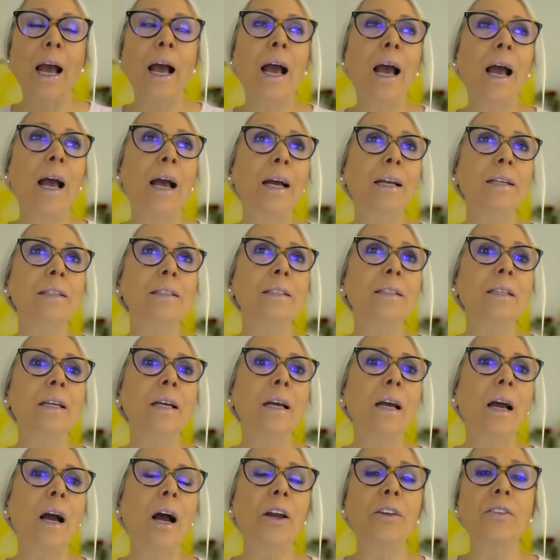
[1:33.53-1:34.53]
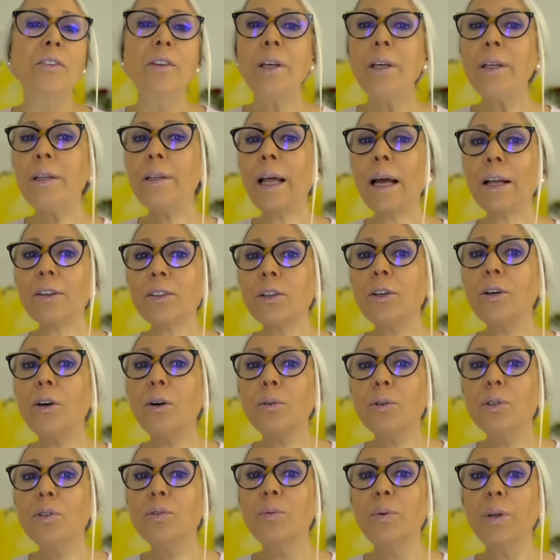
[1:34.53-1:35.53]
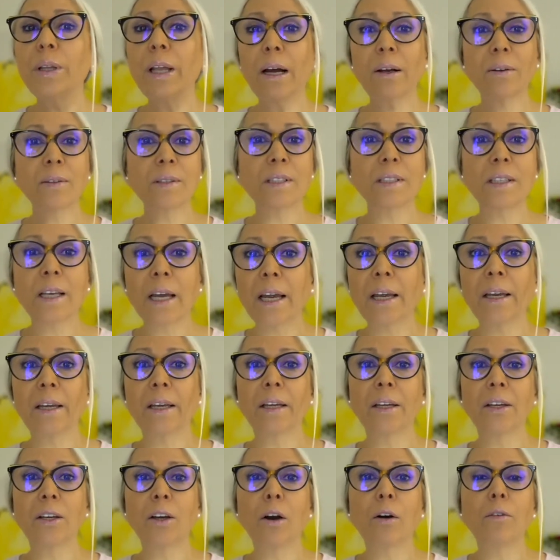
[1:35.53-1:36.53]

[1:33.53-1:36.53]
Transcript: And I think that goes without saying.